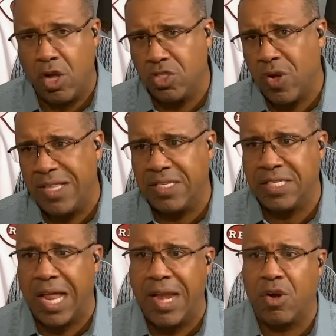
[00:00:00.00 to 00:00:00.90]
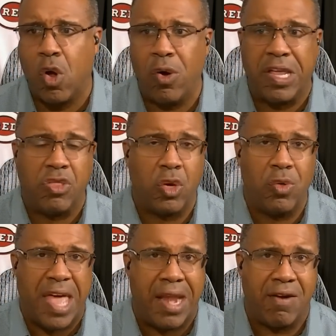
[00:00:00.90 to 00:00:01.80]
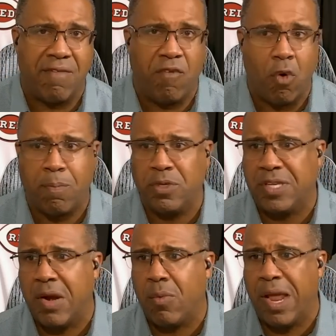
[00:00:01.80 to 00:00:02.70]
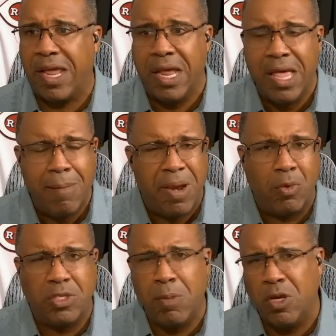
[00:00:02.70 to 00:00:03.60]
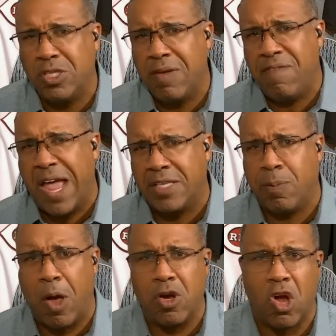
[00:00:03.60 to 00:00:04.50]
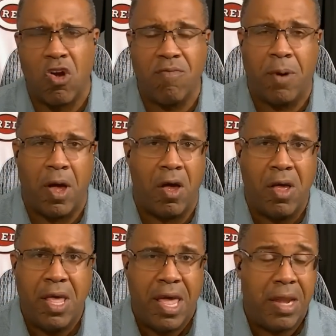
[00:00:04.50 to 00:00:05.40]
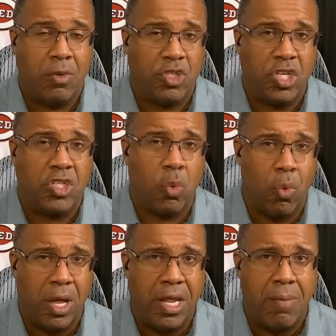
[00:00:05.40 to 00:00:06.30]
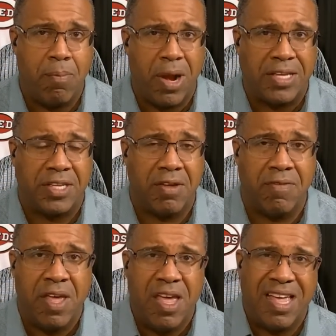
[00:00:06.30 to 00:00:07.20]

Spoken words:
He also had the slider going and threw that at a 4% rate, but it was mostly fastball, curveball, and it was just really impressive.